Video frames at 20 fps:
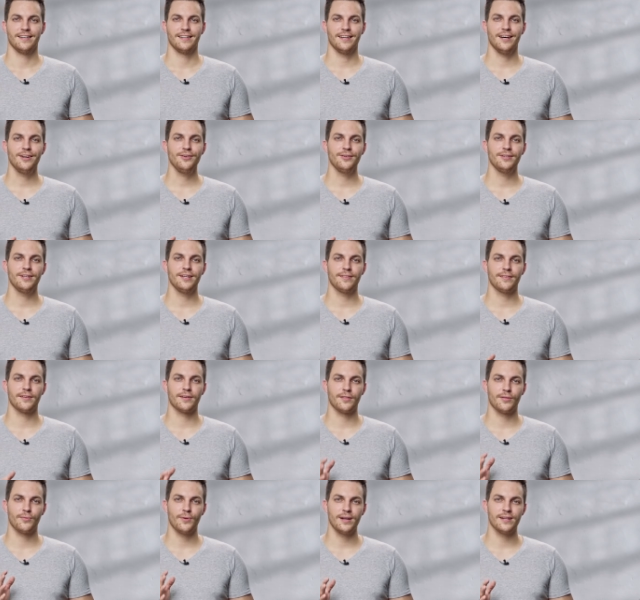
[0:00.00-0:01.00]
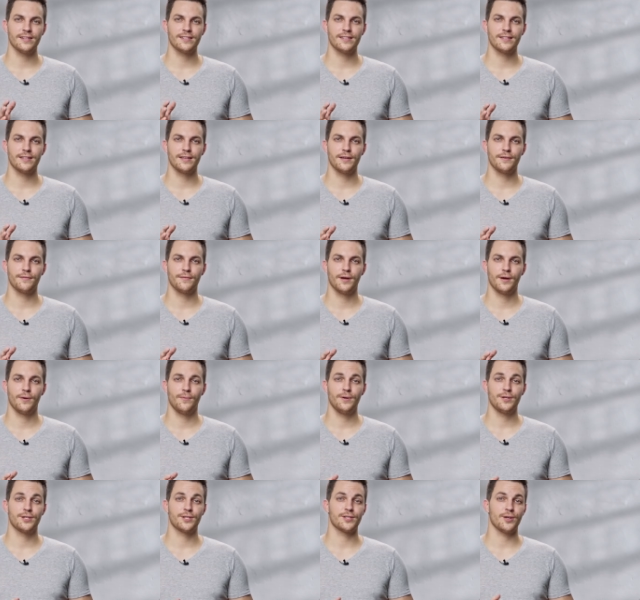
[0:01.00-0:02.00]
Now you need the threaded sleeve,
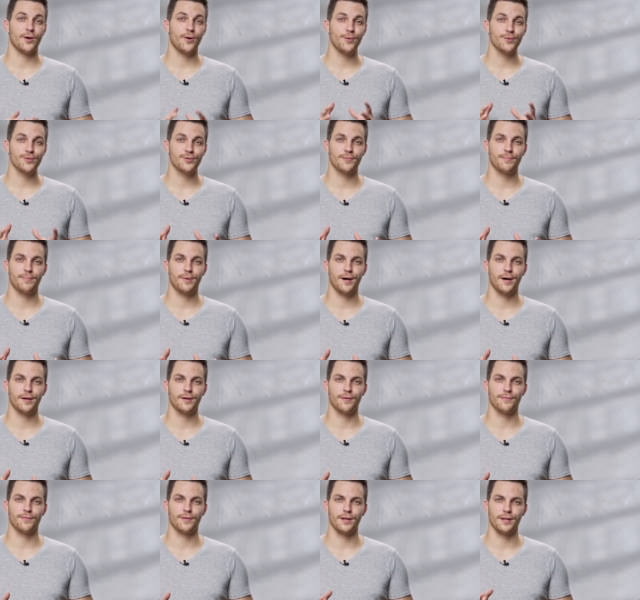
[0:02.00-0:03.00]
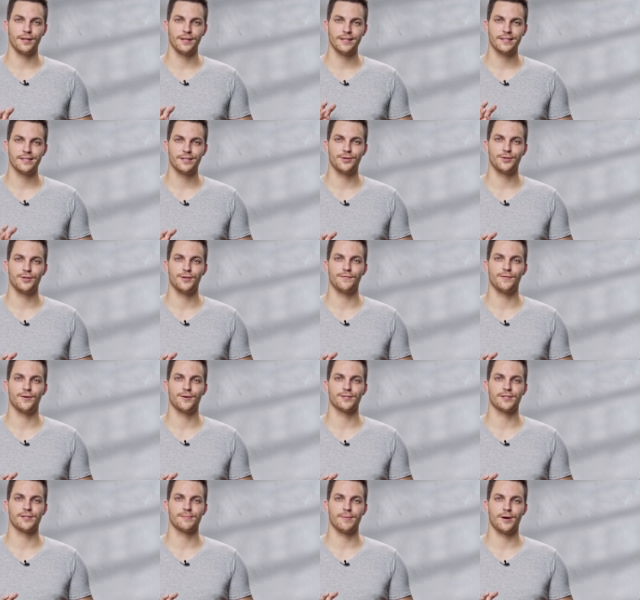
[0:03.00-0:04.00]
which is also part of the litt
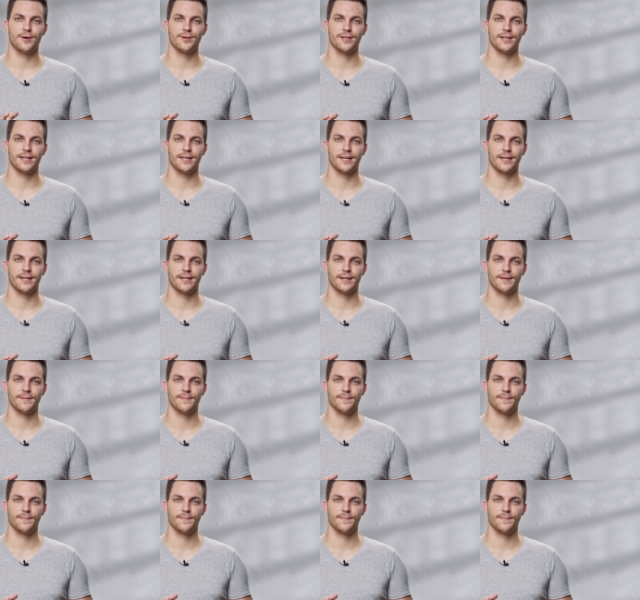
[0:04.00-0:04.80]
universal mounting kit.